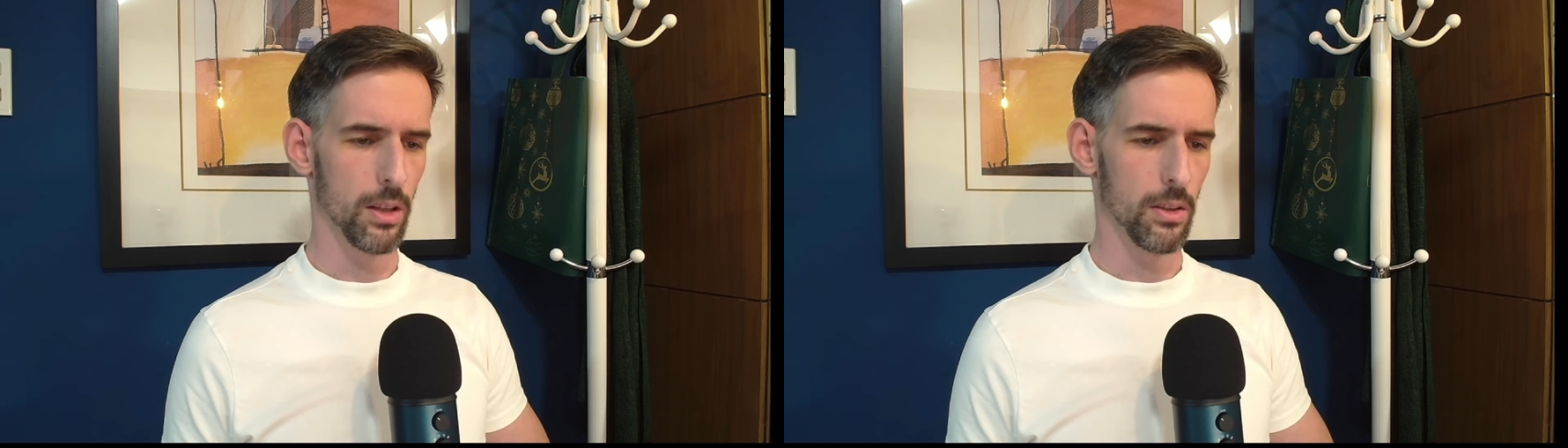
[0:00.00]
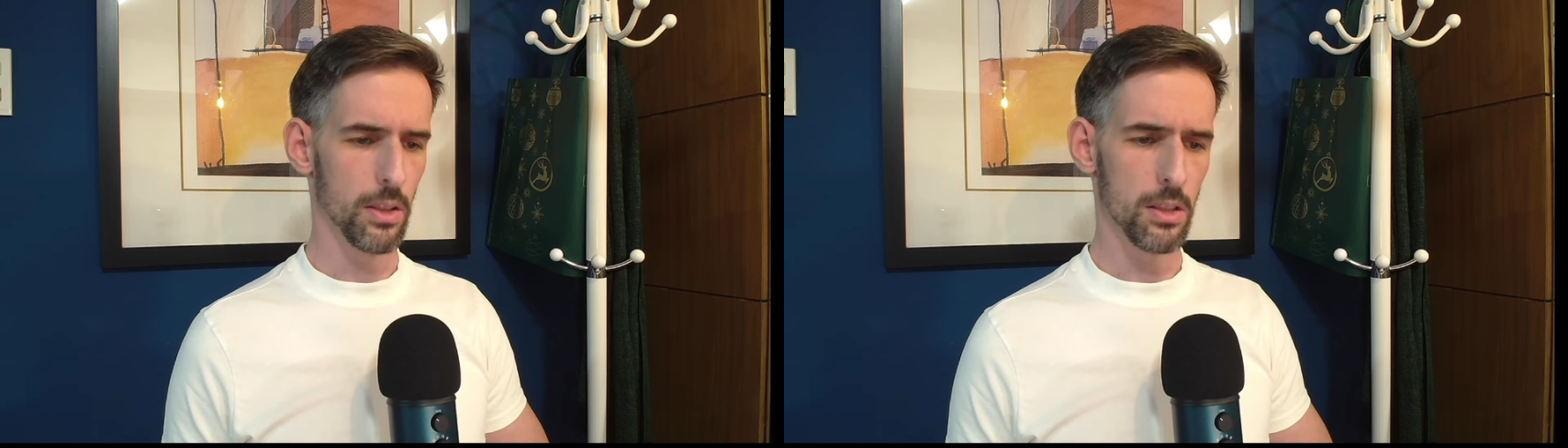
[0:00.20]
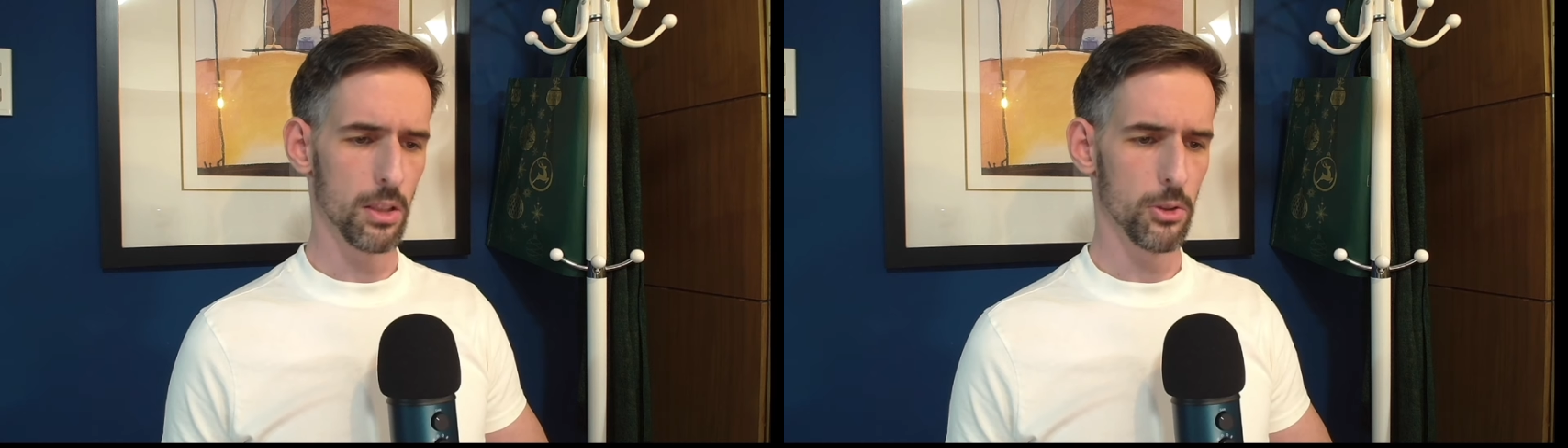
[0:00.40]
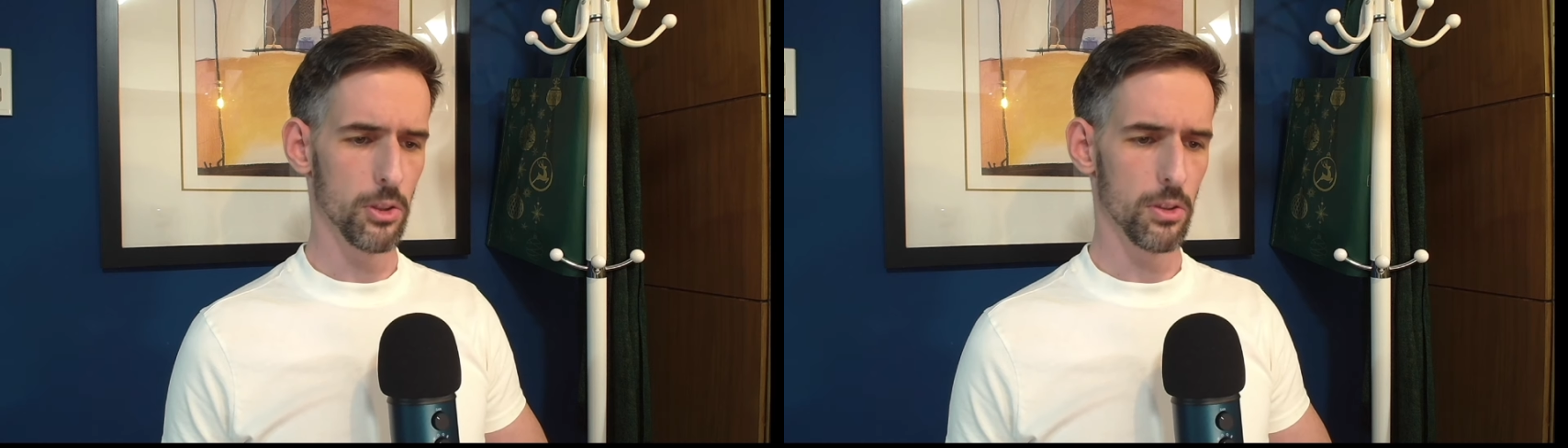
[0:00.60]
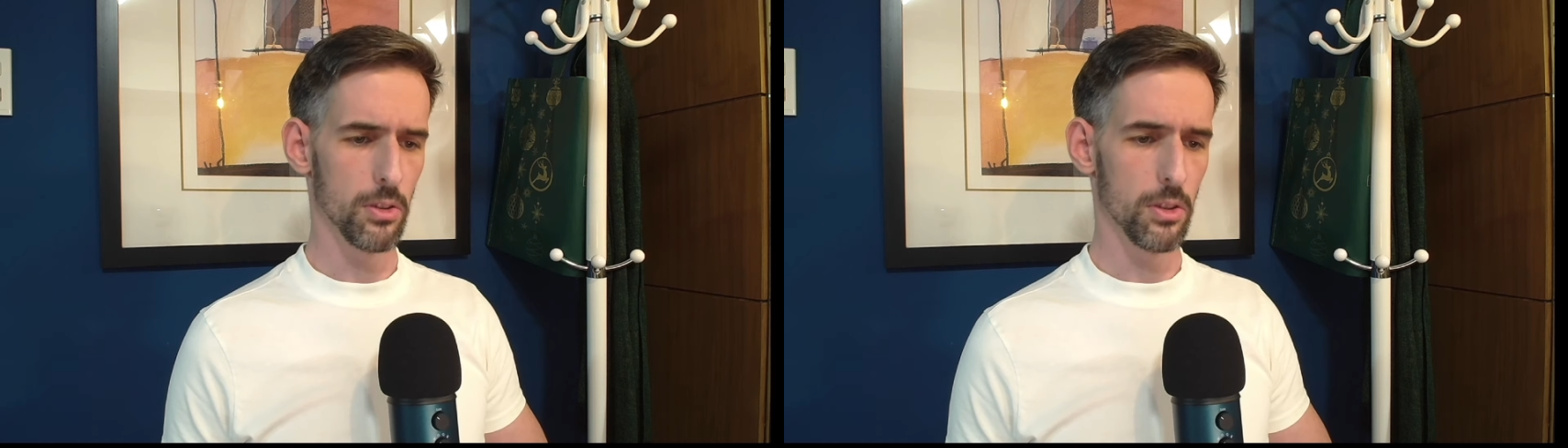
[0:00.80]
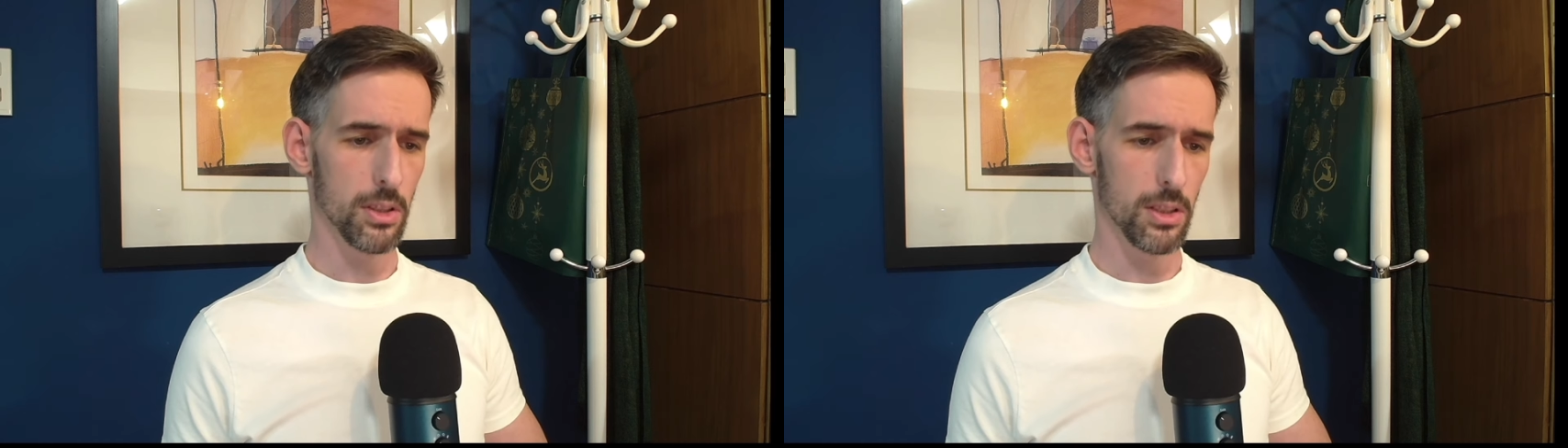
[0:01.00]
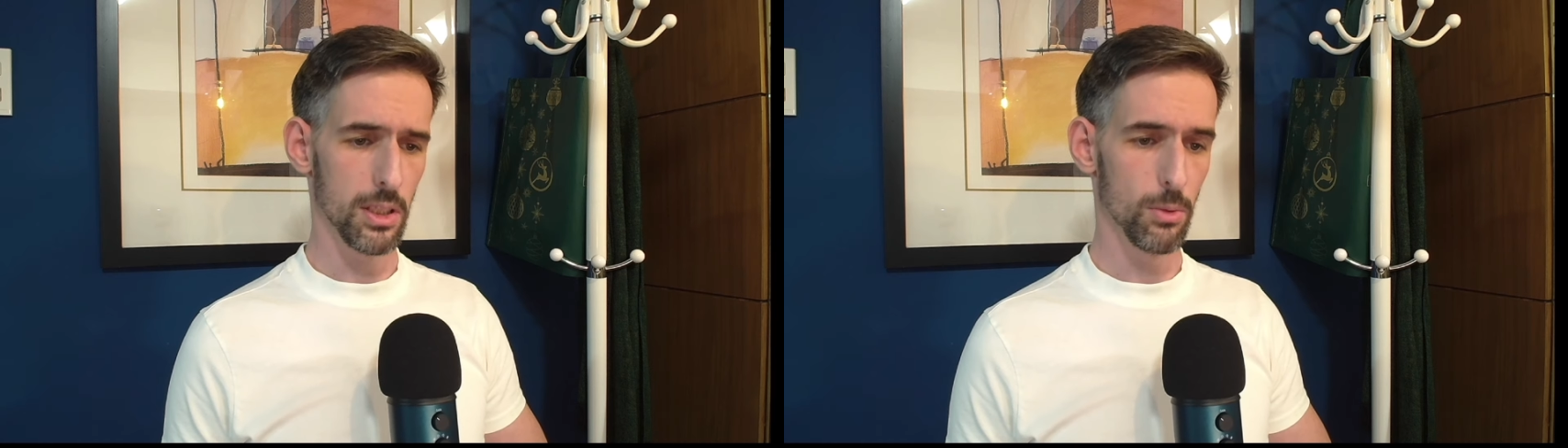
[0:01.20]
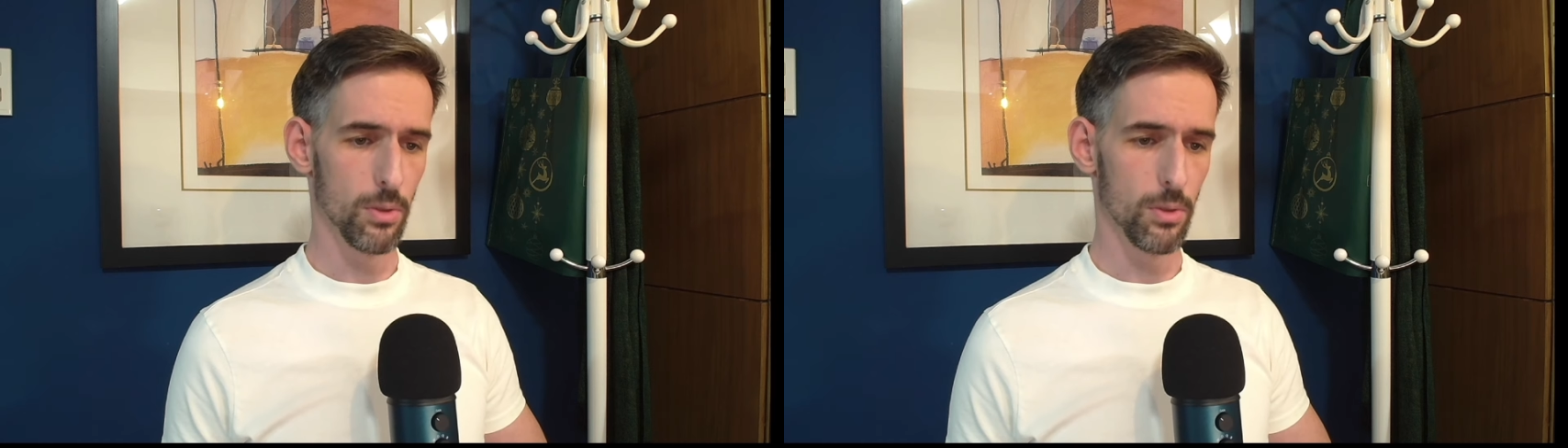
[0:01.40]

This literature does indeed